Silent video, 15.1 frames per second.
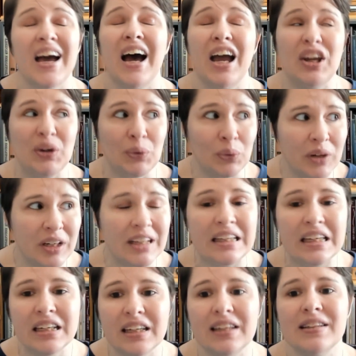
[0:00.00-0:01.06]
I really
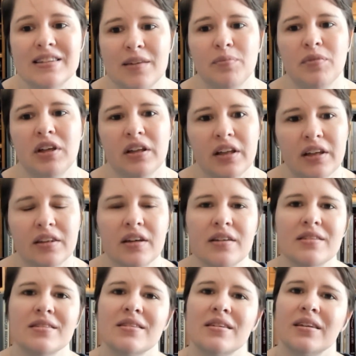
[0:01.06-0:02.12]
need something like
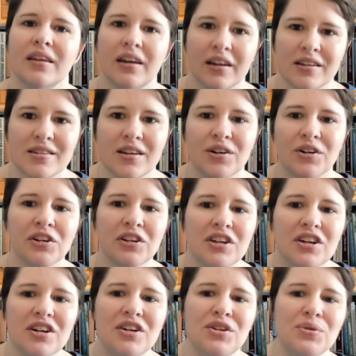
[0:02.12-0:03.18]
this, like I said
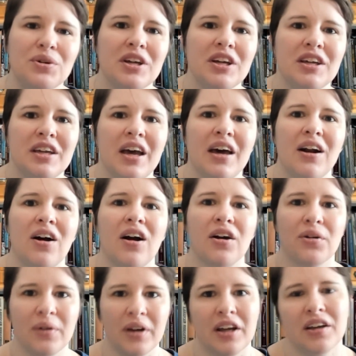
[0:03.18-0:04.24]
earlier, you can get our
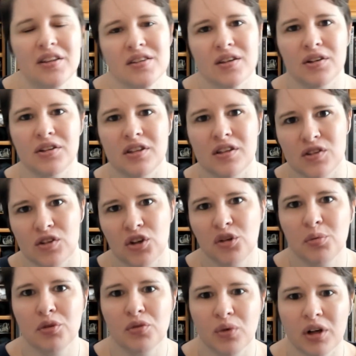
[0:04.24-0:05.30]
grant consultant scope
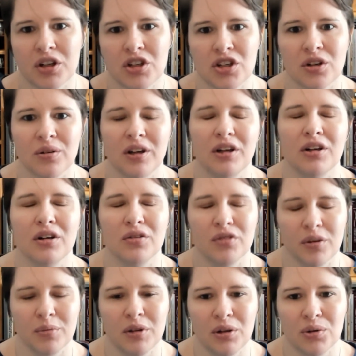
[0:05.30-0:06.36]
of work generator
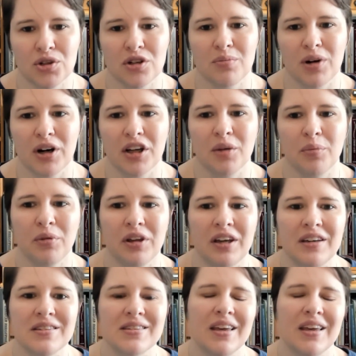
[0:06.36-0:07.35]
from the Notion Marketplace,